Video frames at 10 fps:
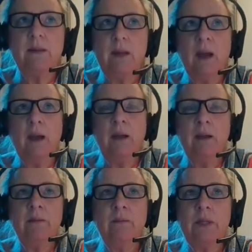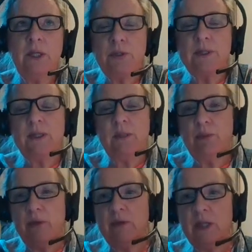are interested in
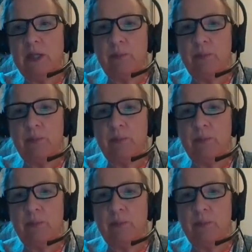improving their